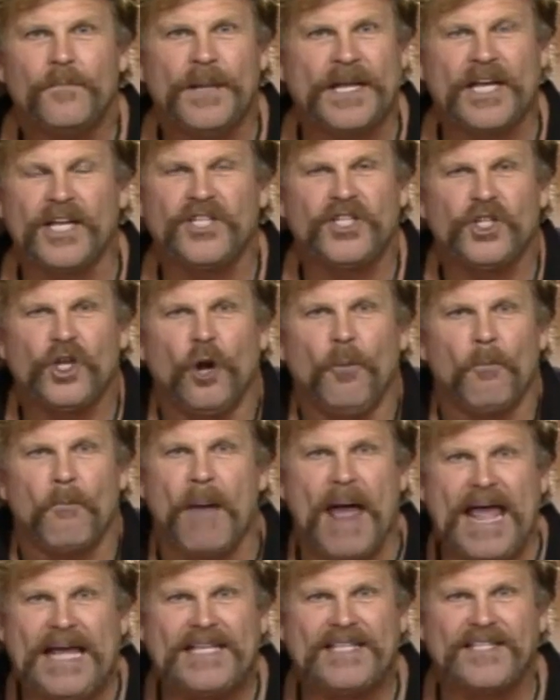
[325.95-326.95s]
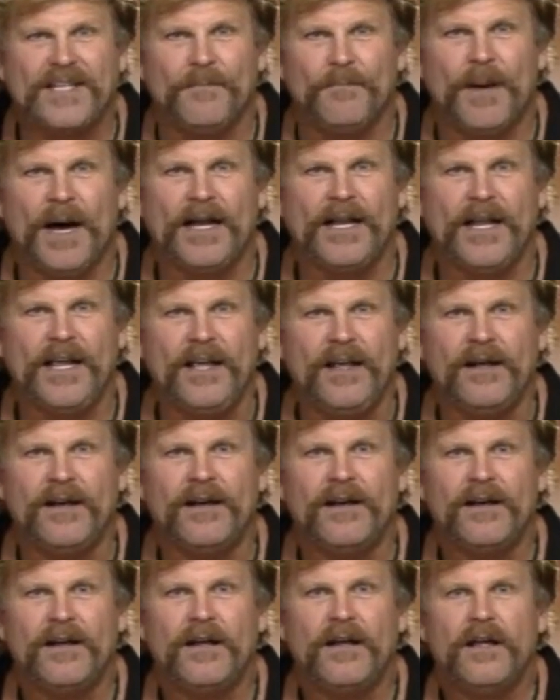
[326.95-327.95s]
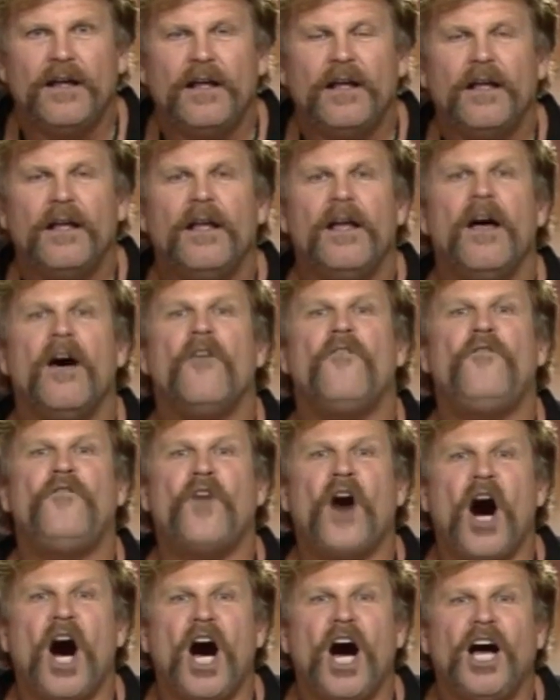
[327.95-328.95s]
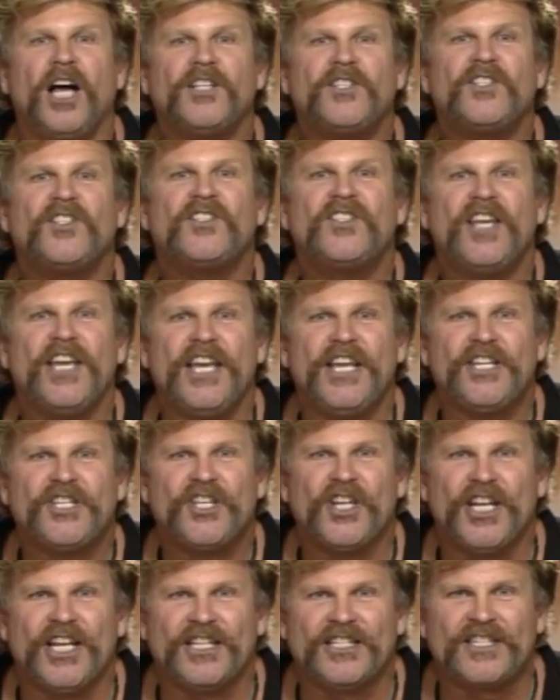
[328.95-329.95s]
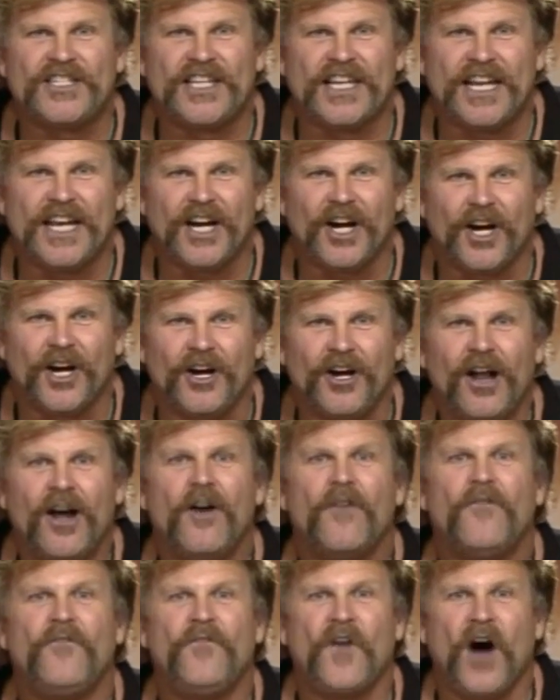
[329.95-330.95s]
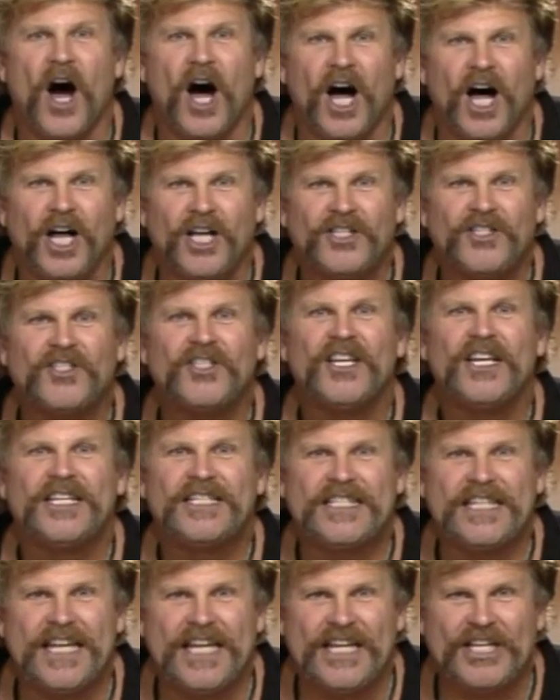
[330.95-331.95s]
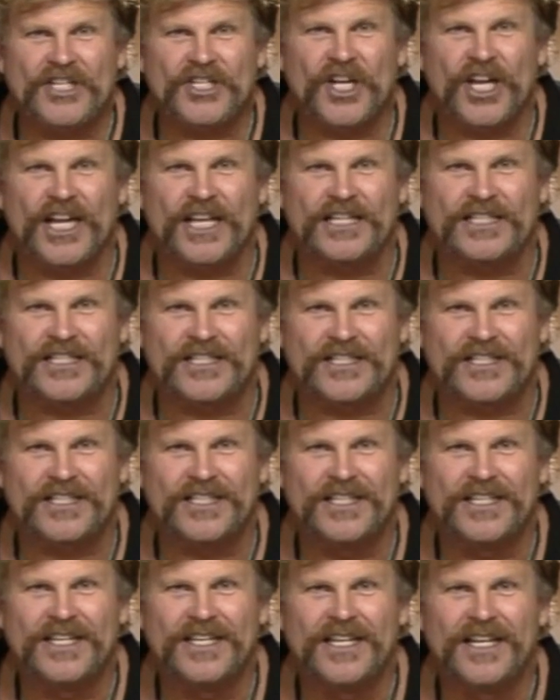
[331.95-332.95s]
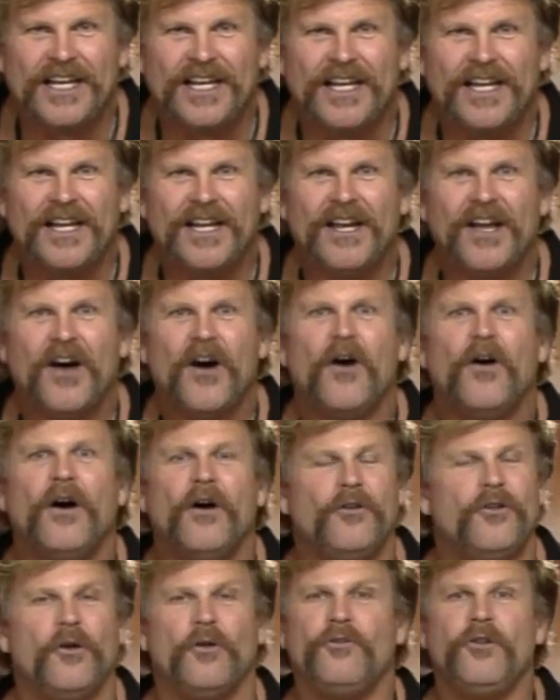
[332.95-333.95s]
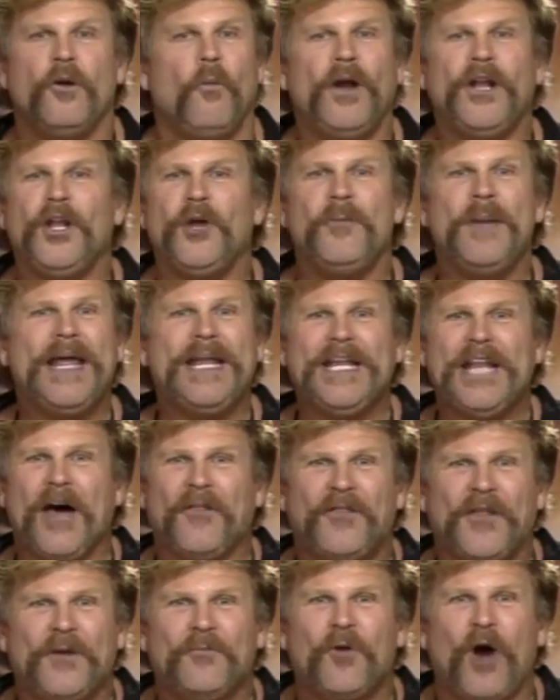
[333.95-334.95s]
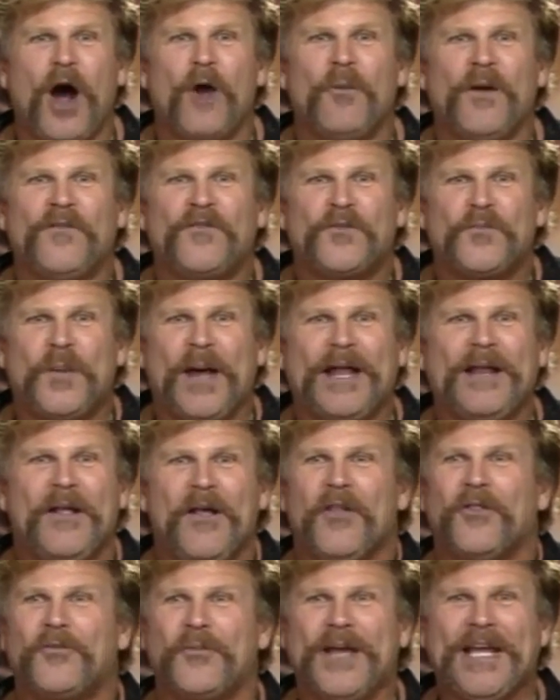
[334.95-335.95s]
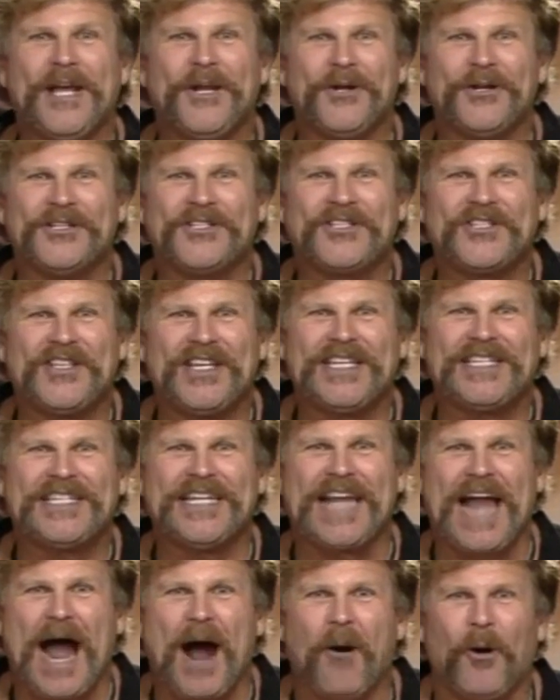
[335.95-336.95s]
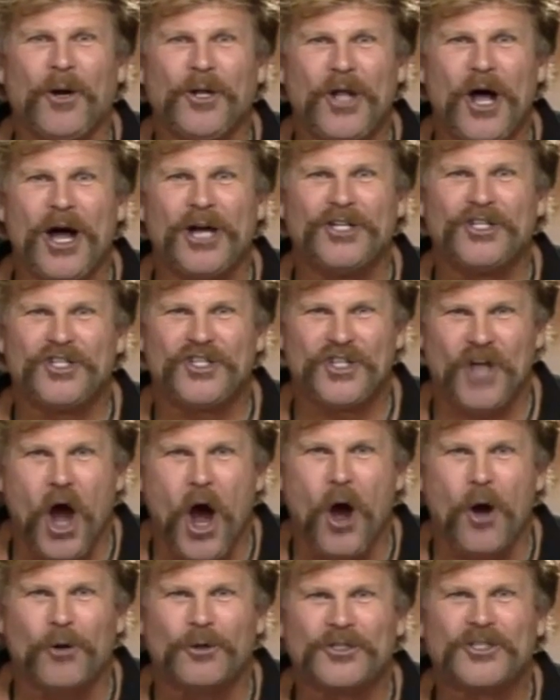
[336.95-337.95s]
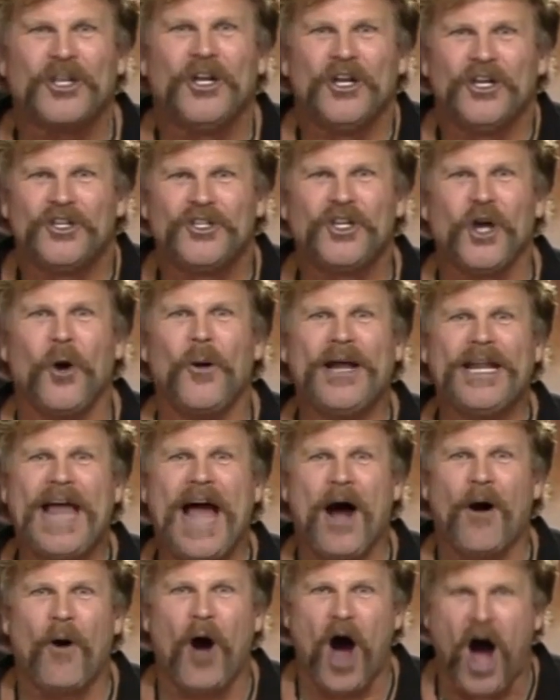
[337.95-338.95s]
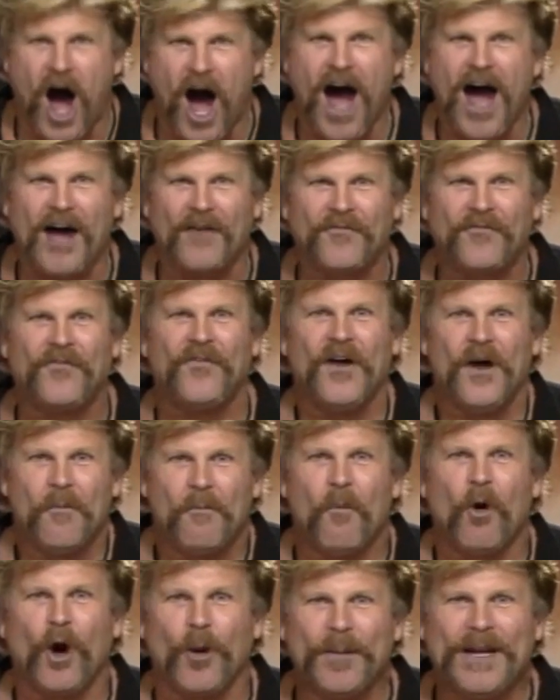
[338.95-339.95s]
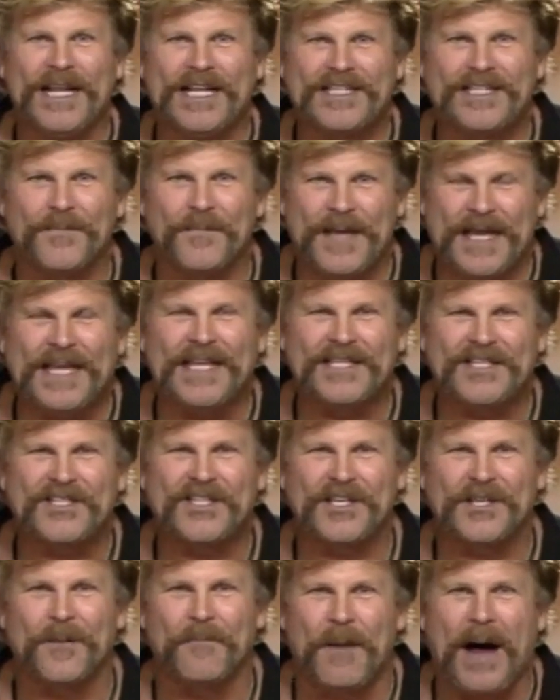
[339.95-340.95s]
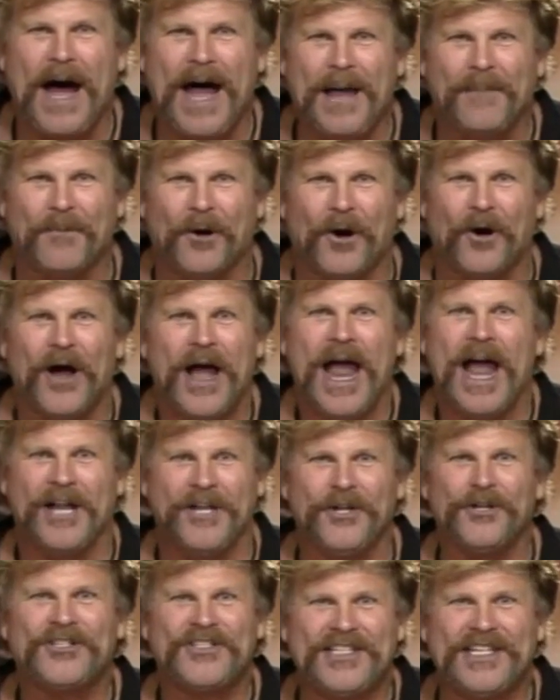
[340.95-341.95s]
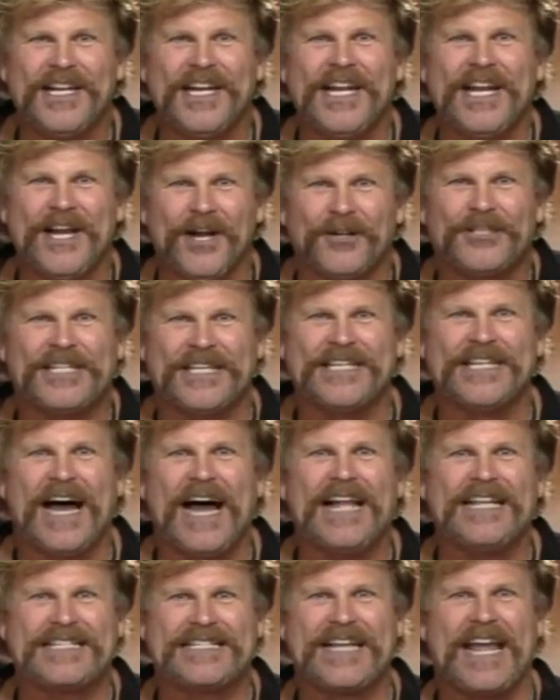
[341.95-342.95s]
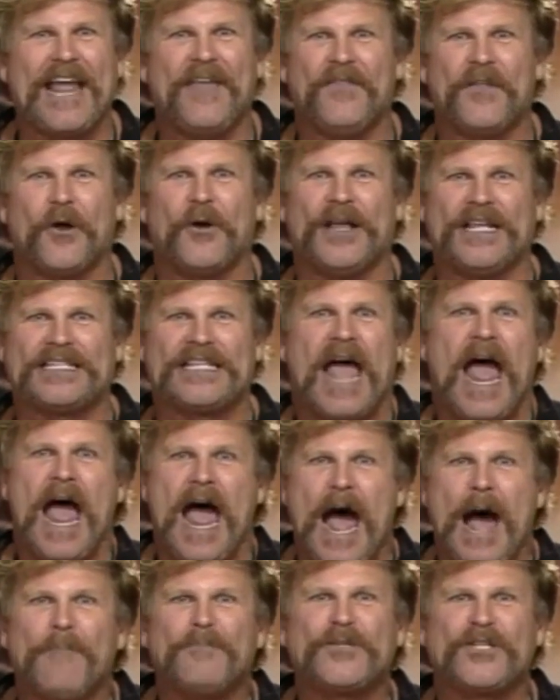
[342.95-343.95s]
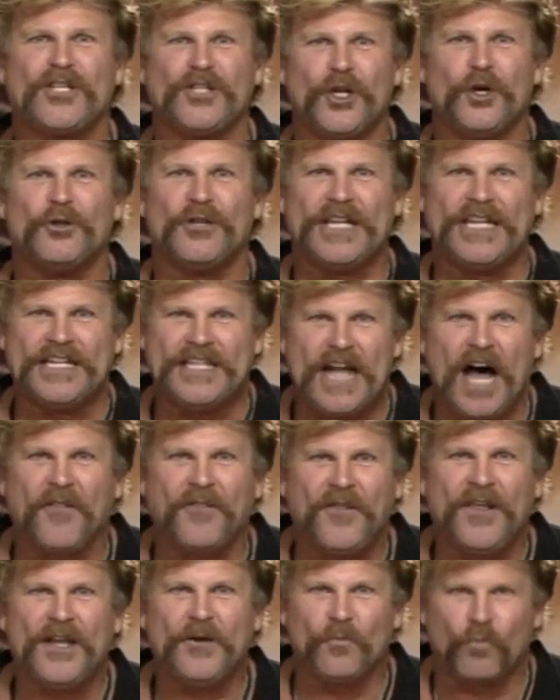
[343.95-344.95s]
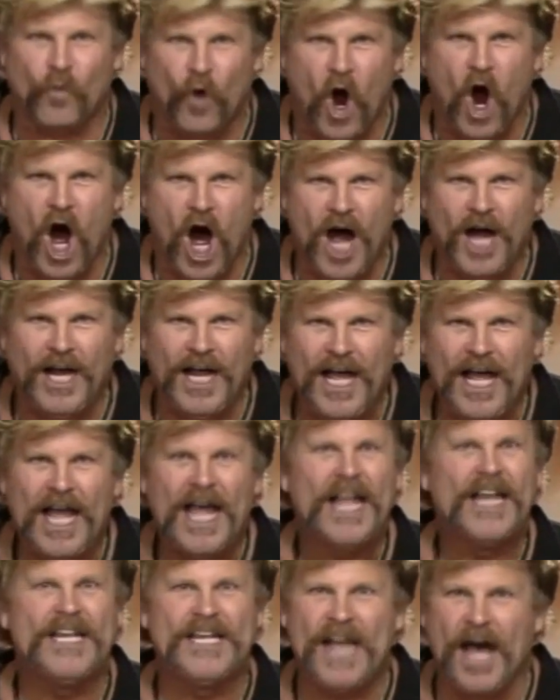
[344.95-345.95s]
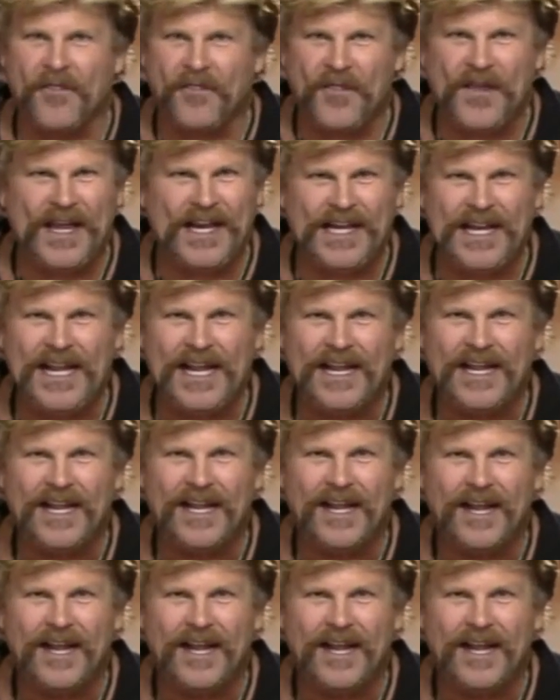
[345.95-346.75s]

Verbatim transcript: because you don't make somebody. Our tithing goes to good use. False Why we pay it. Dear. is False stupid, and they find nothing wrong. What do you mean nothing wrong? We've spent 360 hour-long shows showing how off Mormonism is to the Bible. And you're sitting here tonight saying there is absolutely nothing wrong? Nothing?